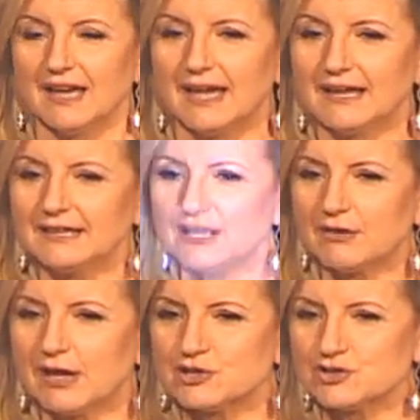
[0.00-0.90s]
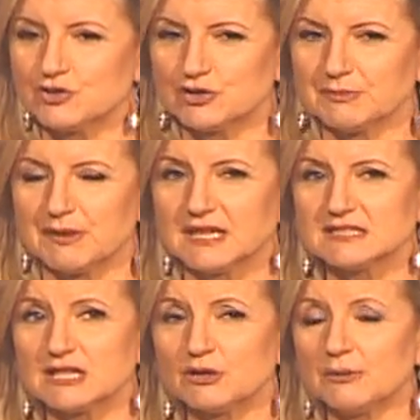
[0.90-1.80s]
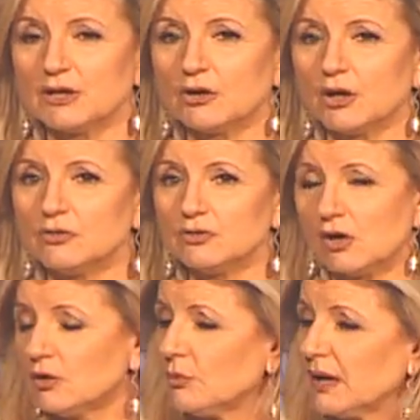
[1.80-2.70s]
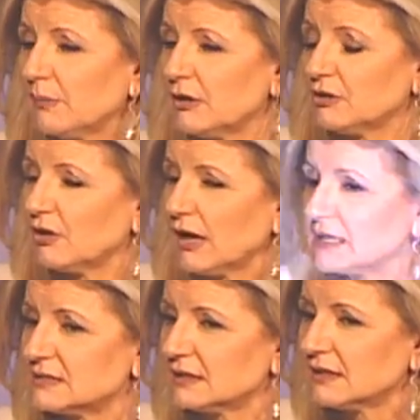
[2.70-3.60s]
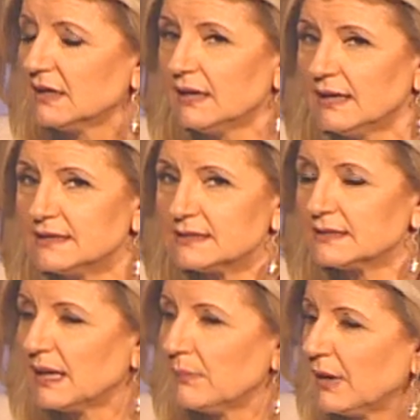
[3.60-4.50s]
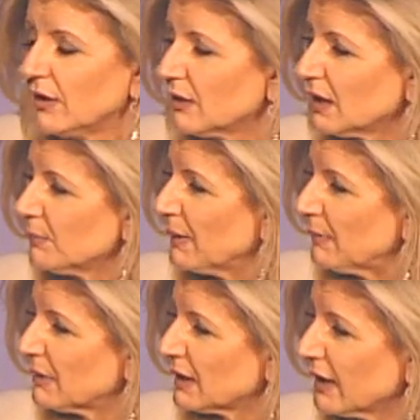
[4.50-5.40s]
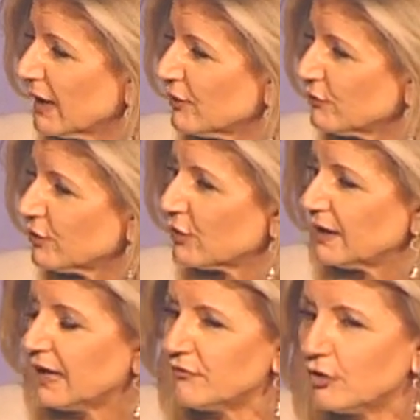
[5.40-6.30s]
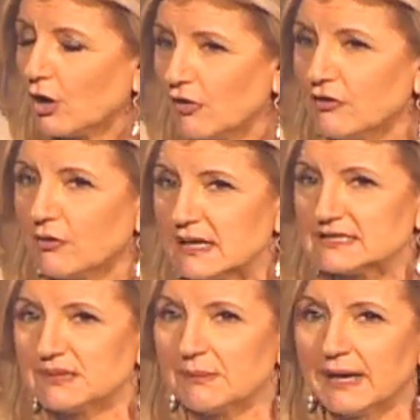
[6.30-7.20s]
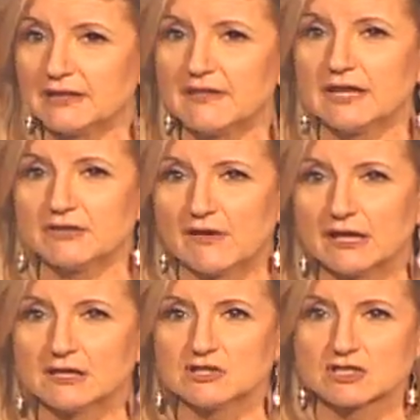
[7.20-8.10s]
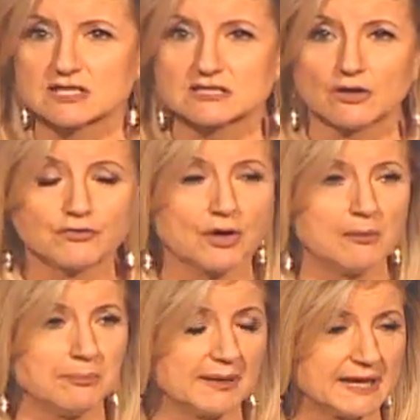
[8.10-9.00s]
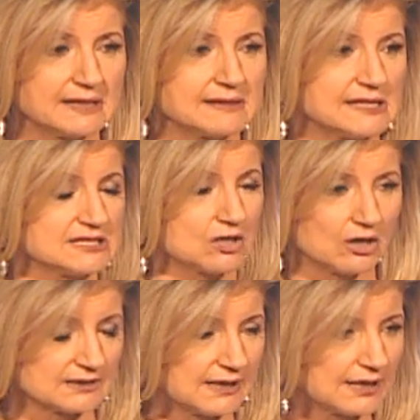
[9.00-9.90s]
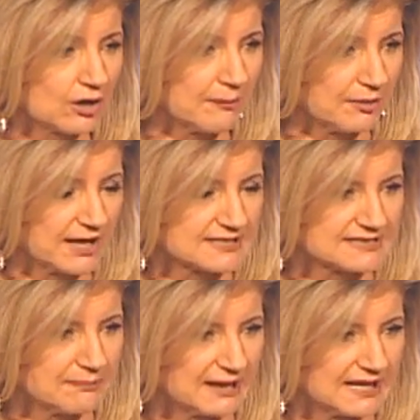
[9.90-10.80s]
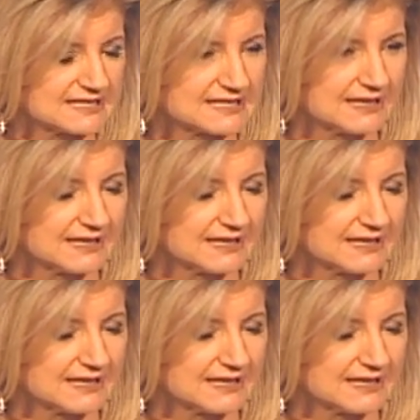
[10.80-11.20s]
And he reassured me. He said to me, you know, don't worry about your accent. He said, in American public life, you can never overestimate the advantages of complete and total incomprehensibility.